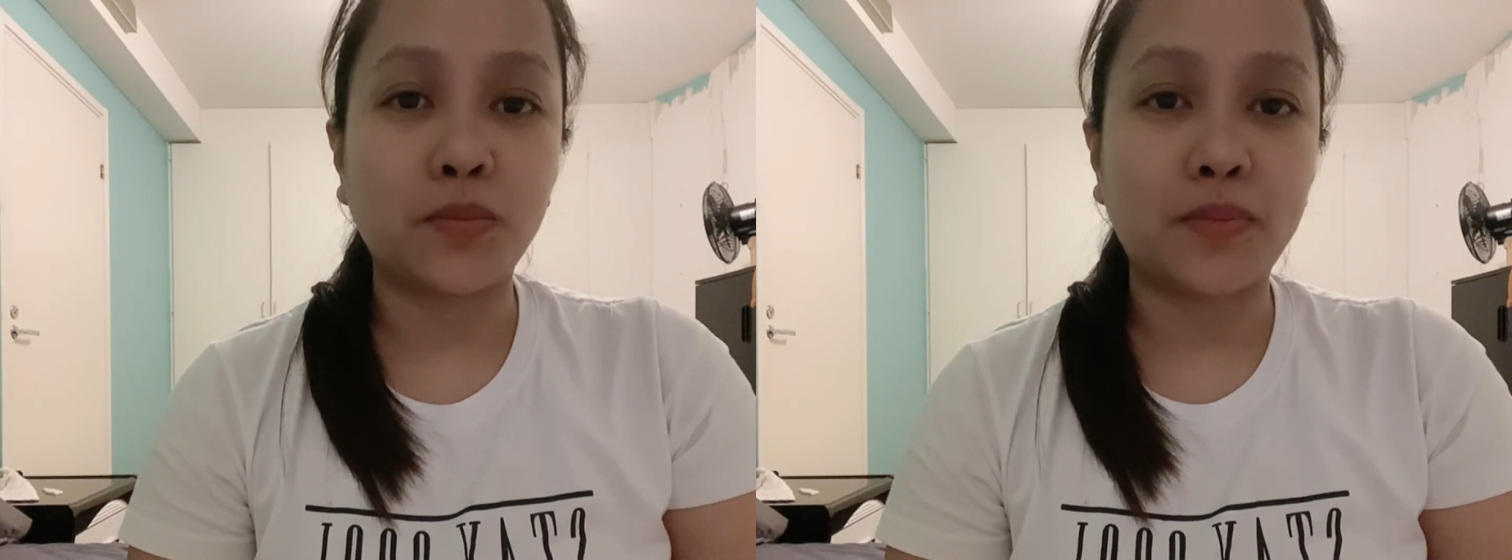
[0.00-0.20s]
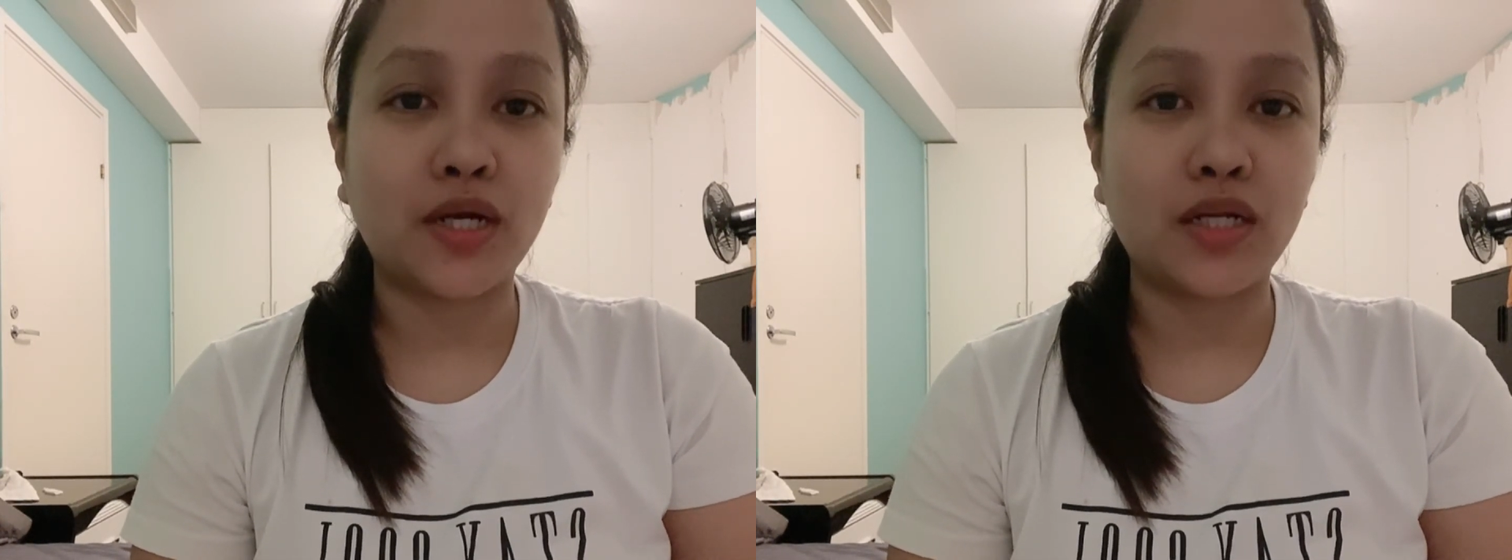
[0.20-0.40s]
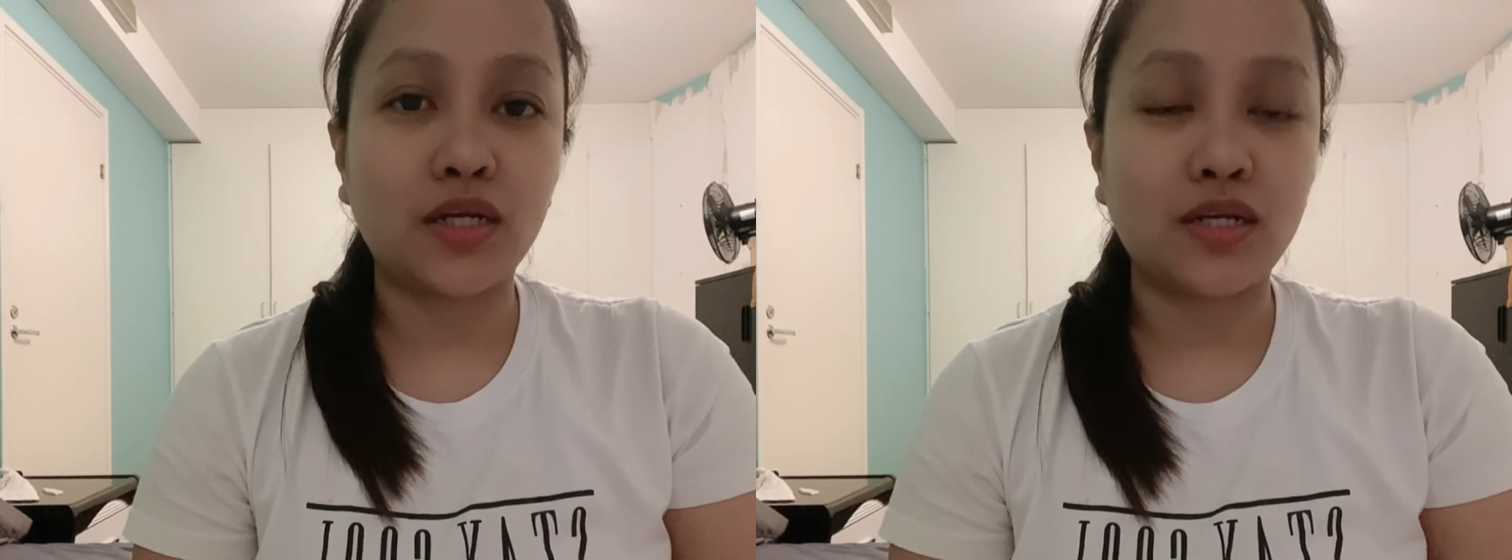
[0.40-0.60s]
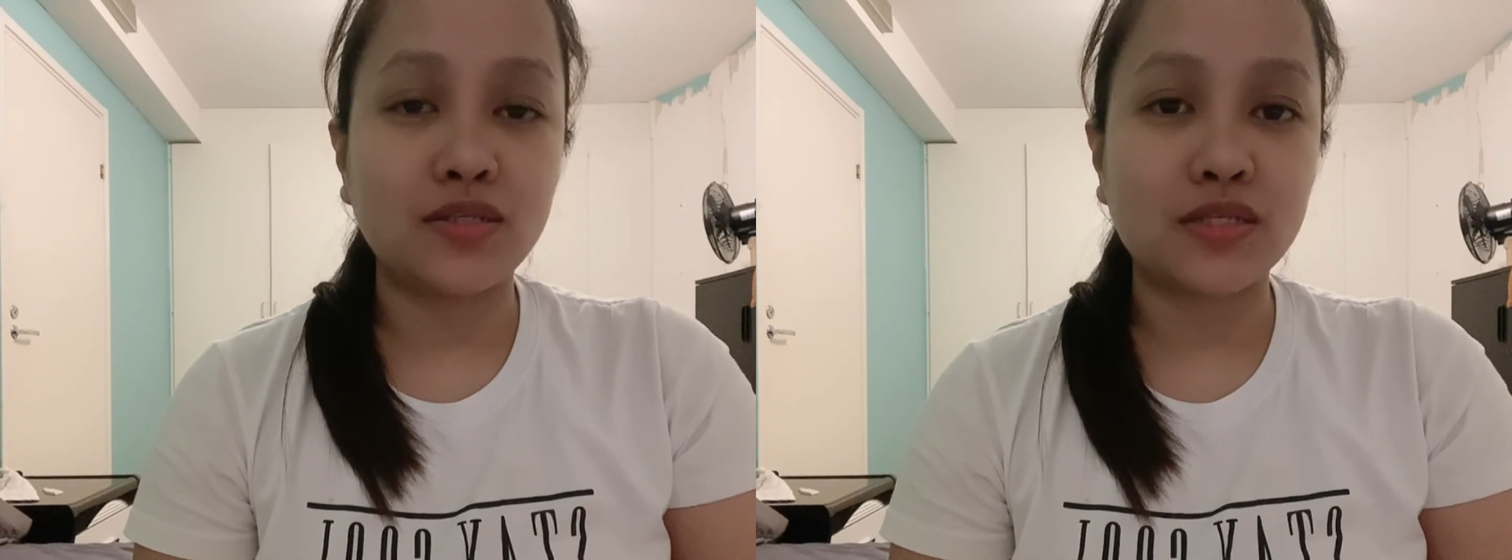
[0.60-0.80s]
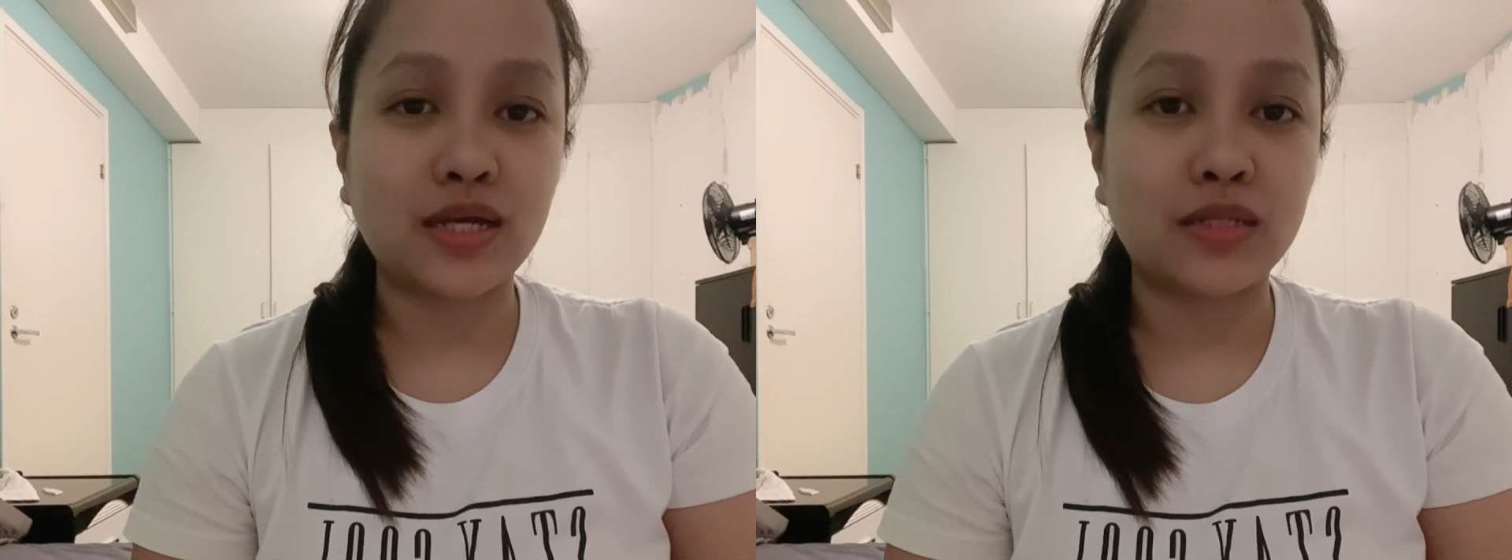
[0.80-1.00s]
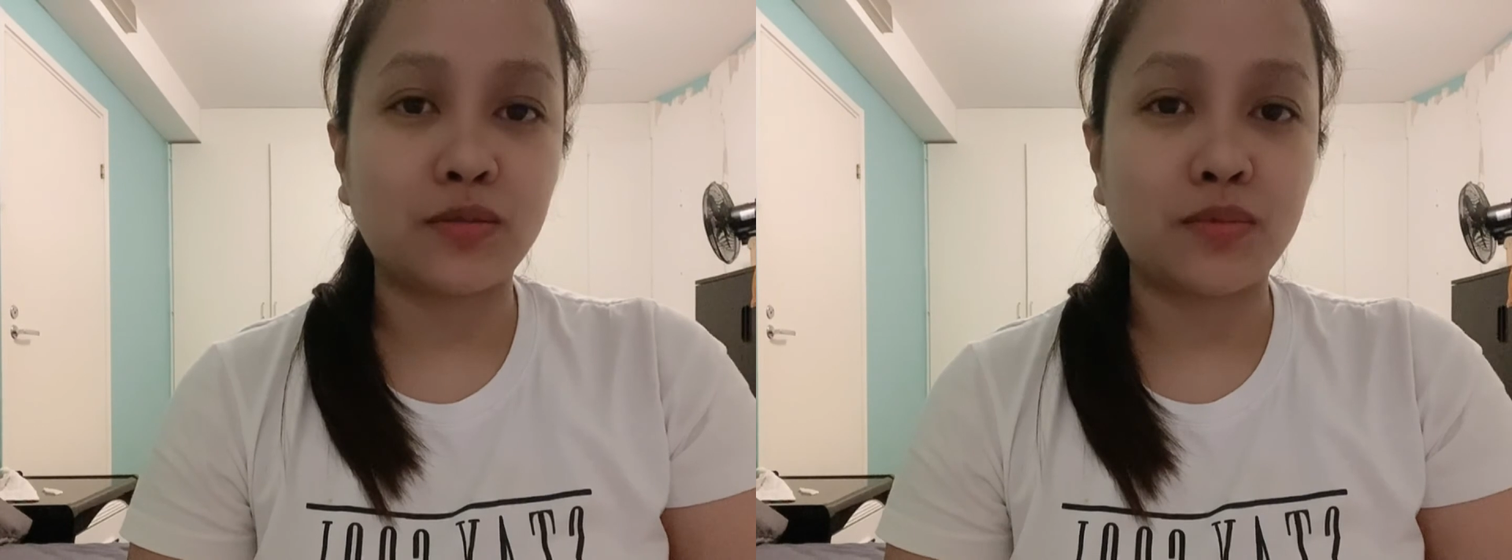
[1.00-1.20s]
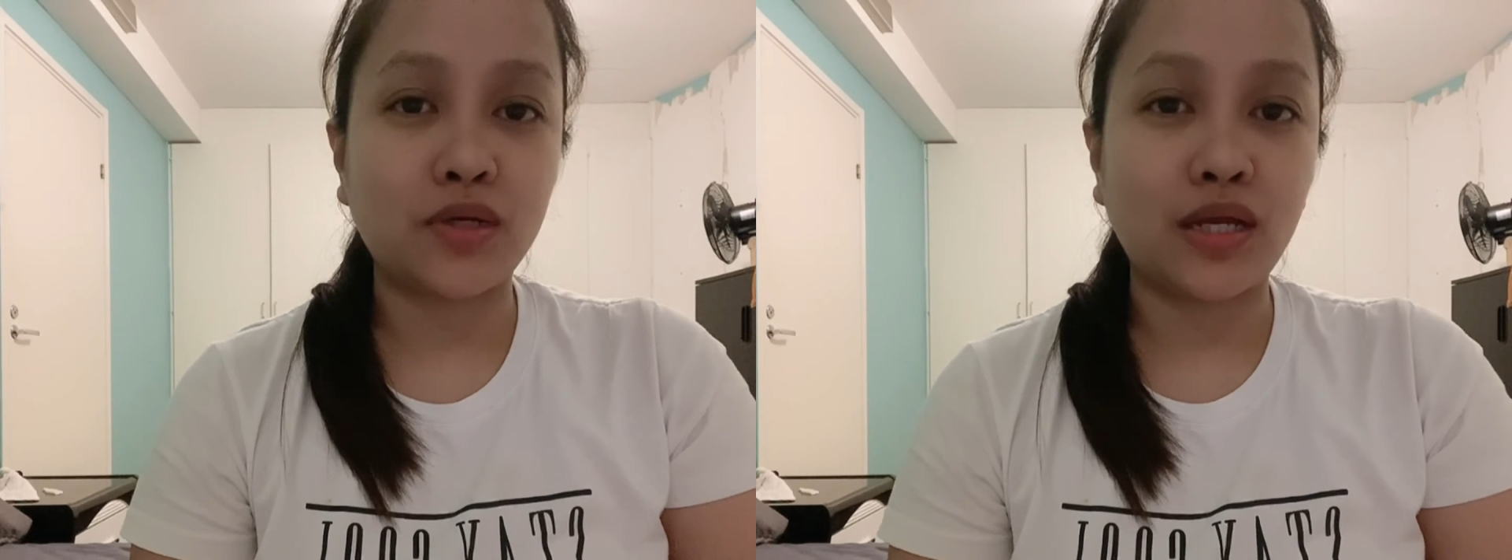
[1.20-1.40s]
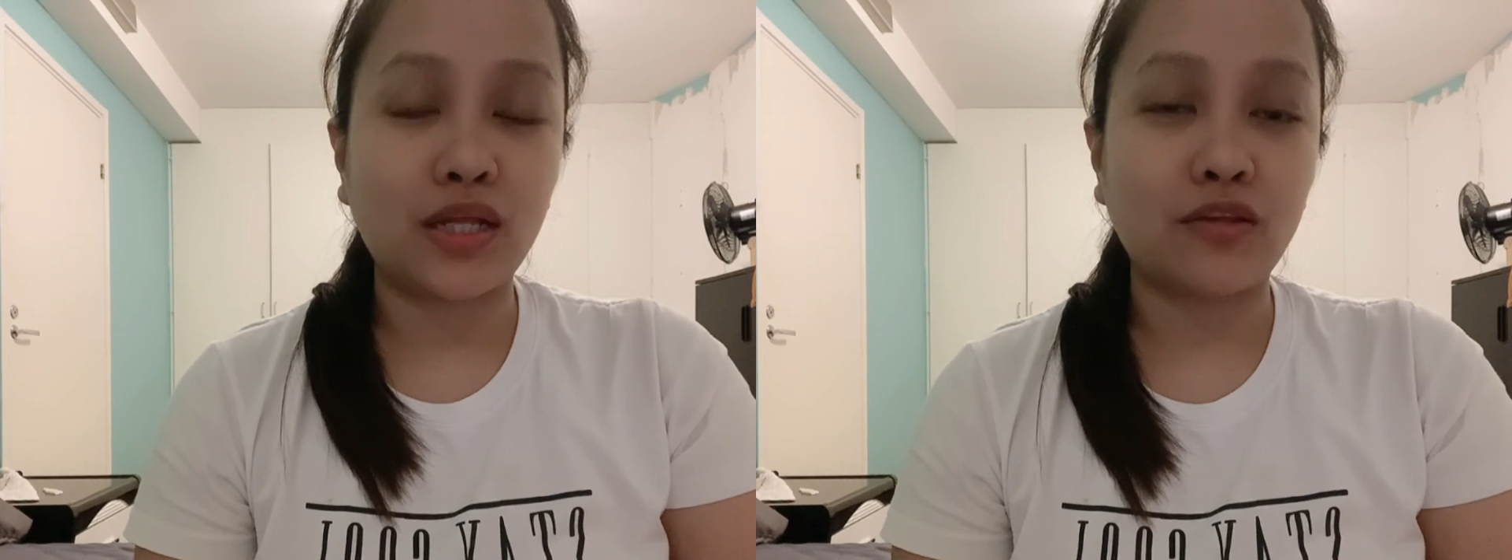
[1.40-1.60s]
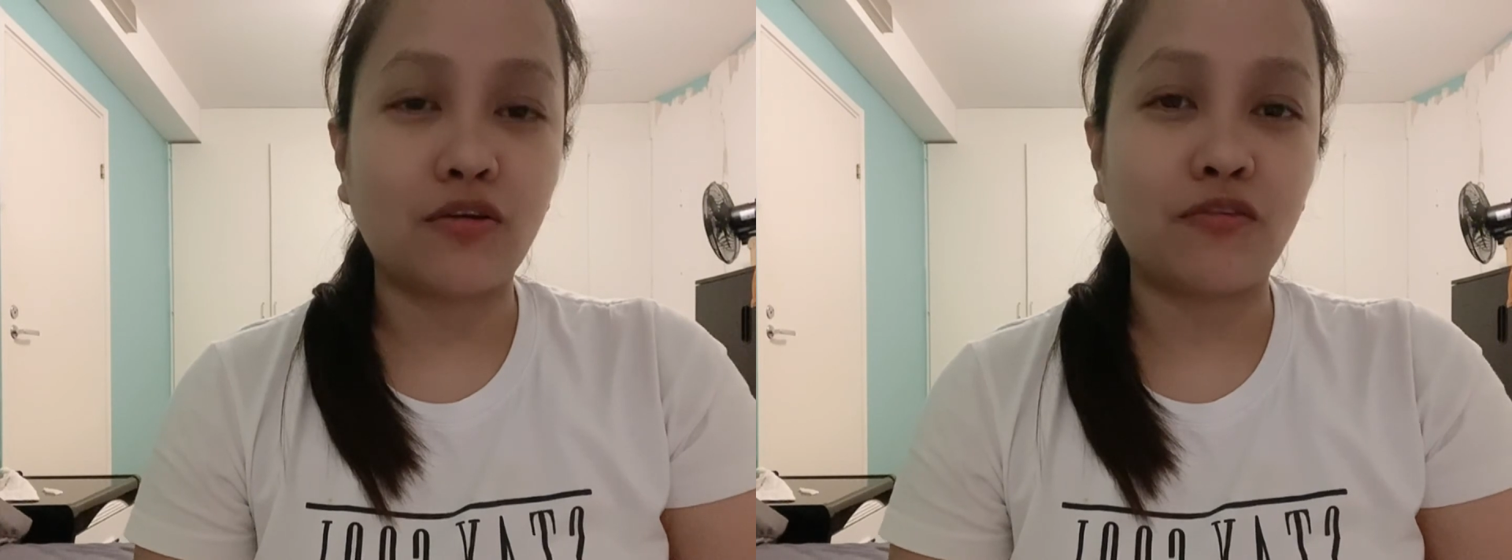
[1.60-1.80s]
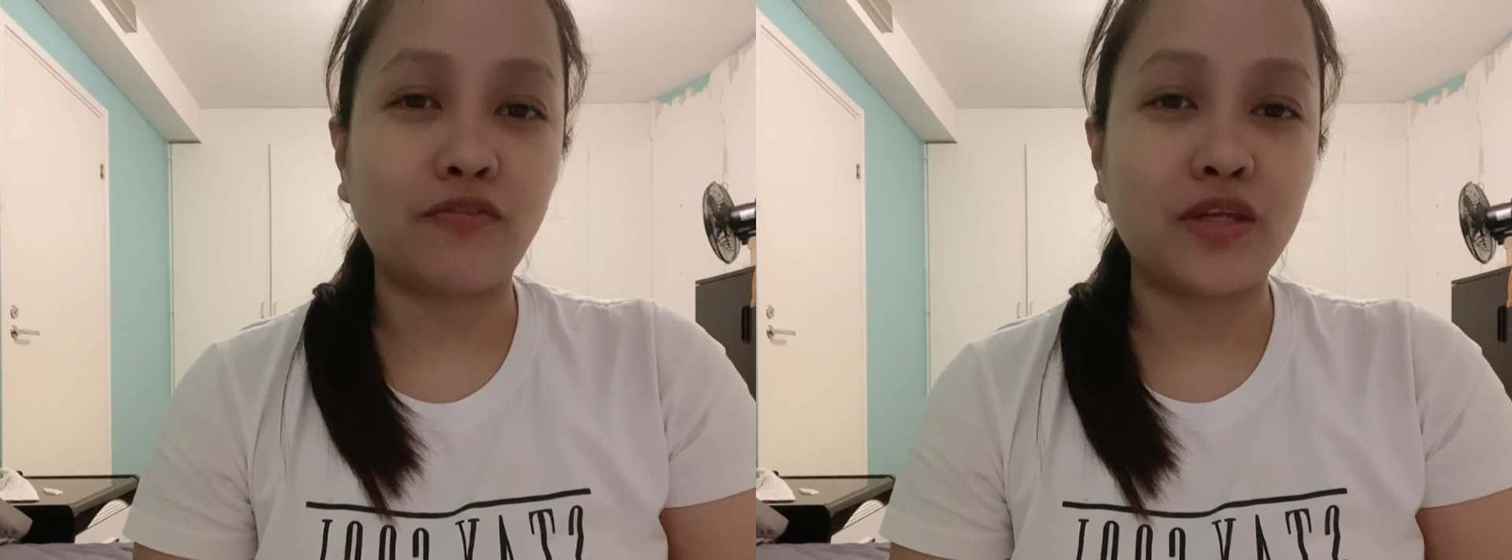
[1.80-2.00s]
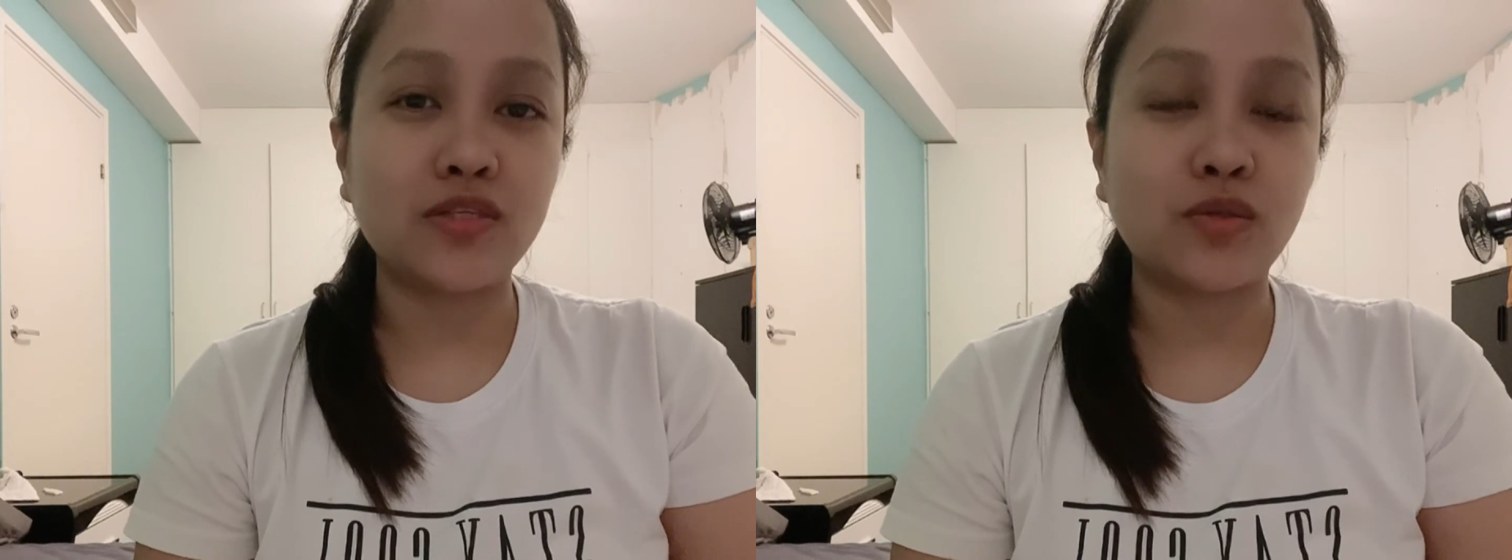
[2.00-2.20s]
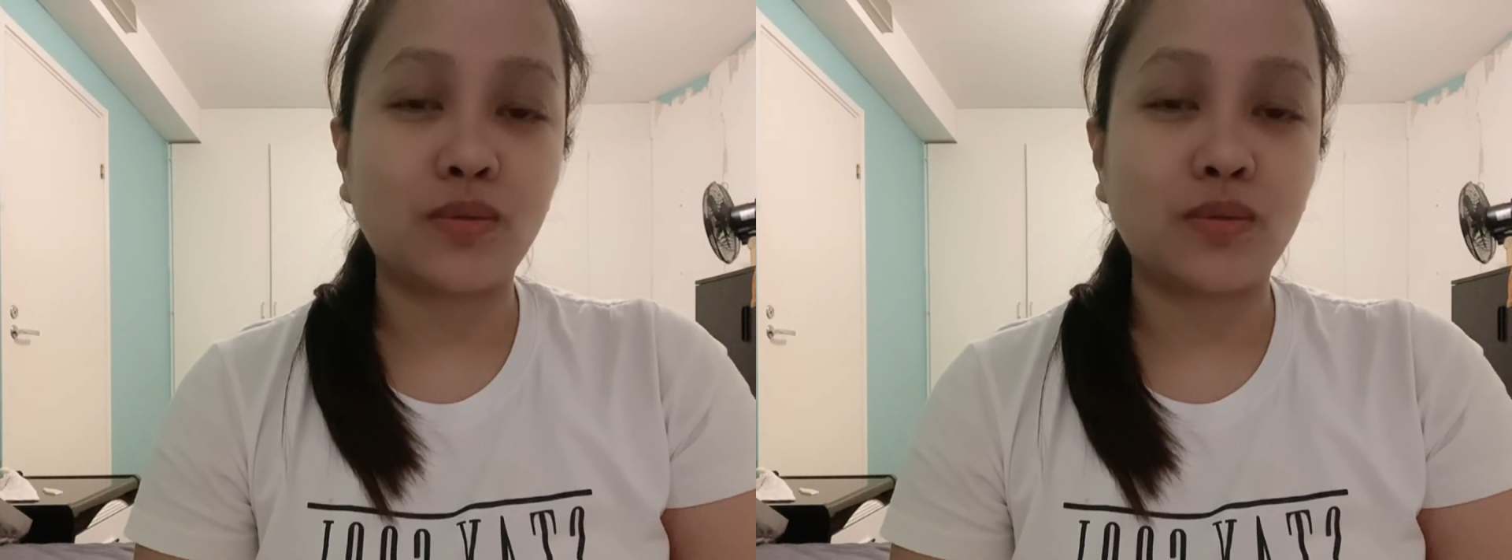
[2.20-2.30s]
partner in Skatteverket office